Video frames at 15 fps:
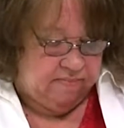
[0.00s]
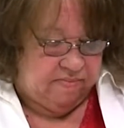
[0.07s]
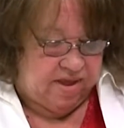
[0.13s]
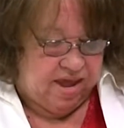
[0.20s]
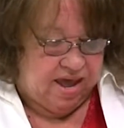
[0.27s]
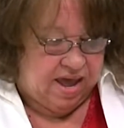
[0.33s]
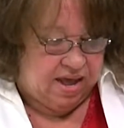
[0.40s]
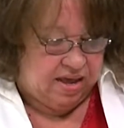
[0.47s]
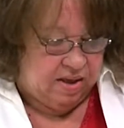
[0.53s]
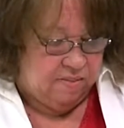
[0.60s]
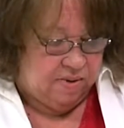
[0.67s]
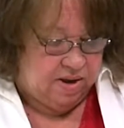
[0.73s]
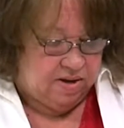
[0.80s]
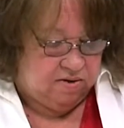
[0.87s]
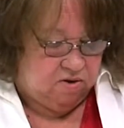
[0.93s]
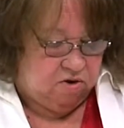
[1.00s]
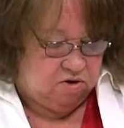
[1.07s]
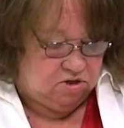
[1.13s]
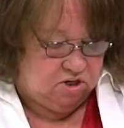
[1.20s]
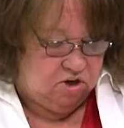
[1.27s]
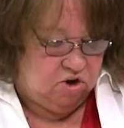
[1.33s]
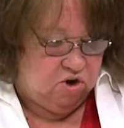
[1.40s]
Come on. Of
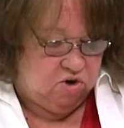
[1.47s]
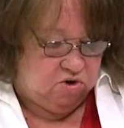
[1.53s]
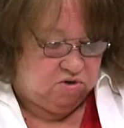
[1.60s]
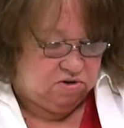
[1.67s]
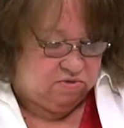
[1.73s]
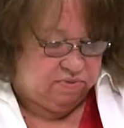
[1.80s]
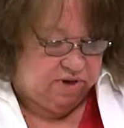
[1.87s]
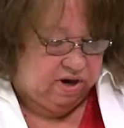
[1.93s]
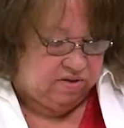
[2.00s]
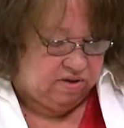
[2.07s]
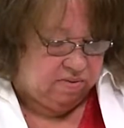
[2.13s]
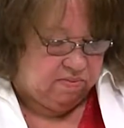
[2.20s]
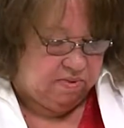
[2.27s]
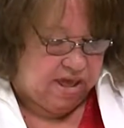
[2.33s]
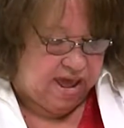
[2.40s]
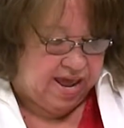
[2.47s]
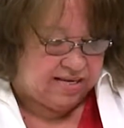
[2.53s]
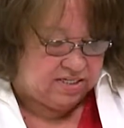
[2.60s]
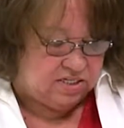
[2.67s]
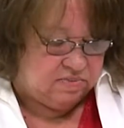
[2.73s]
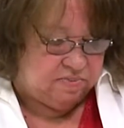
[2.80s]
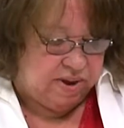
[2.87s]
course, you know to be on the
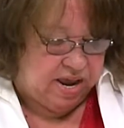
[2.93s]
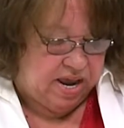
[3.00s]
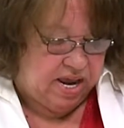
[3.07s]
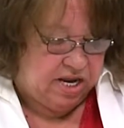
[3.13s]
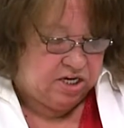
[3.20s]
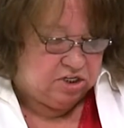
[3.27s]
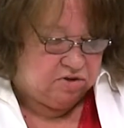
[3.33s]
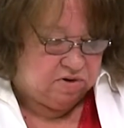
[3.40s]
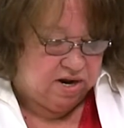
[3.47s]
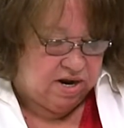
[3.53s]
last page, right?